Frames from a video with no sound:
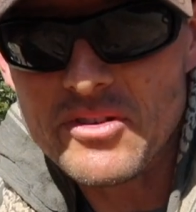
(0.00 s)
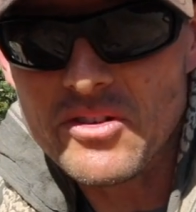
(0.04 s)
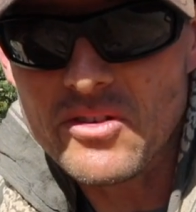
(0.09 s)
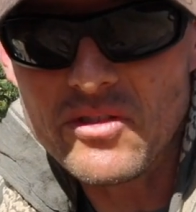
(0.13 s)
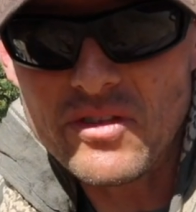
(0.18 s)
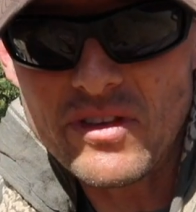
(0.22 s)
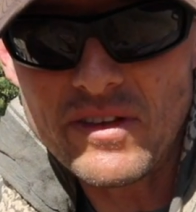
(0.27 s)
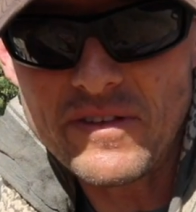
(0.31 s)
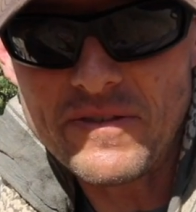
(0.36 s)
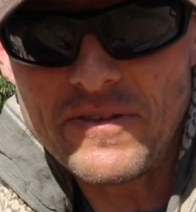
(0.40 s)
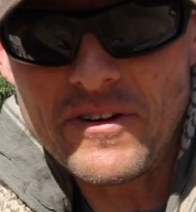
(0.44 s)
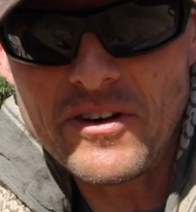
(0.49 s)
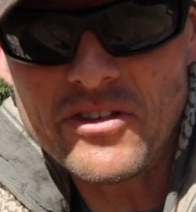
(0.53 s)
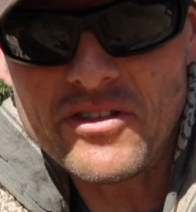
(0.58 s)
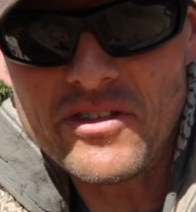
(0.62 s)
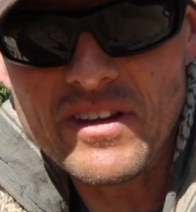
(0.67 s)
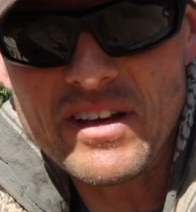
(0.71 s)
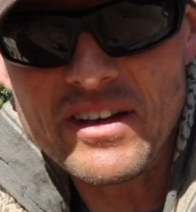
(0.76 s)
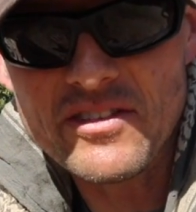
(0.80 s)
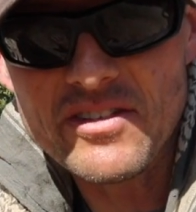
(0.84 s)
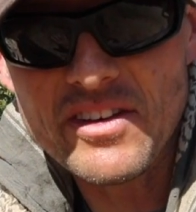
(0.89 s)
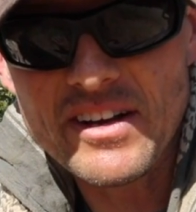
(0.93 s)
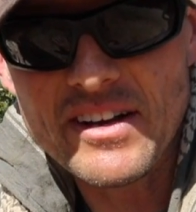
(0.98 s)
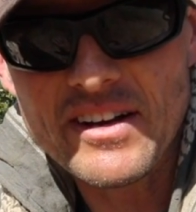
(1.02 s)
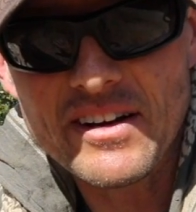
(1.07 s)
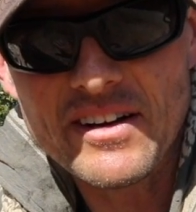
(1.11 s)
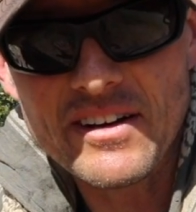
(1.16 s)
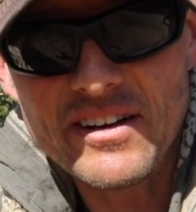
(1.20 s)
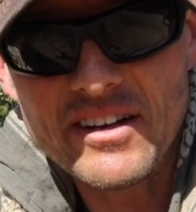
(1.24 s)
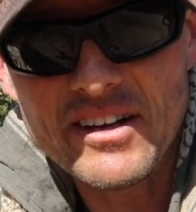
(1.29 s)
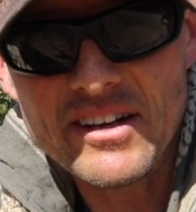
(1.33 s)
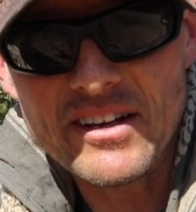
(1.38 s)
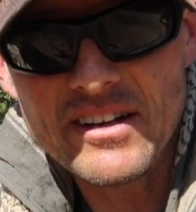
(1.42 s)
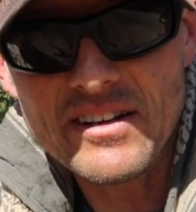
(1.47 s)
Those are the first things that you're
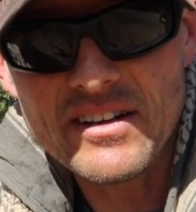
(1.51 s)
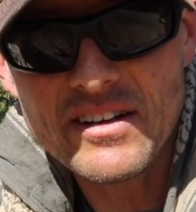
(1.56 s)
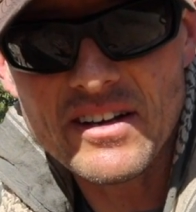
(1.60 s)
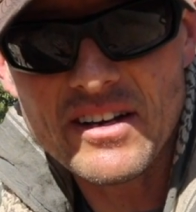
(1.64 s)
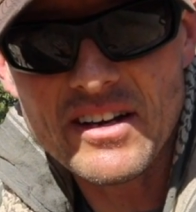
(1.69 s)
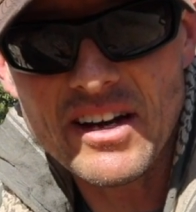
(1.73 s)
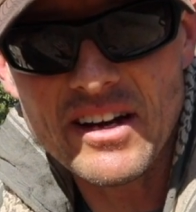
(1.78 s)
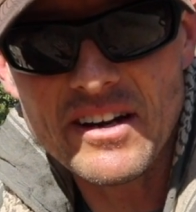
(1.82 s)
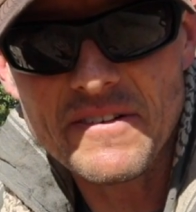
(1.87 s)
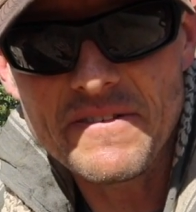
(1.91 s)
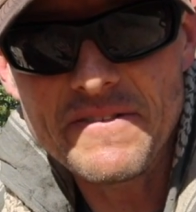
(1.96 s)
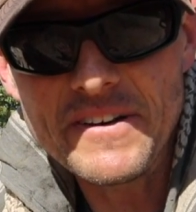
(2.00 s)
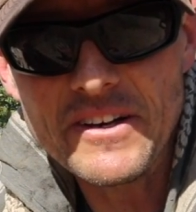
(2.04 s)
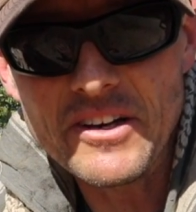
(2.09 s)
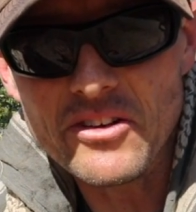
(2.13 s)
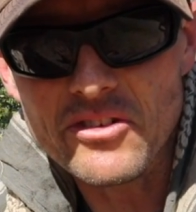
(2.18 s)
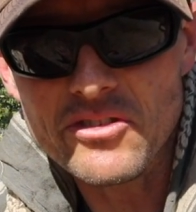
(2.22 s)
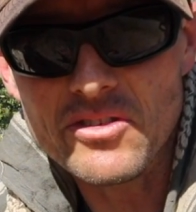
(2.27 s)
going to kind of feel.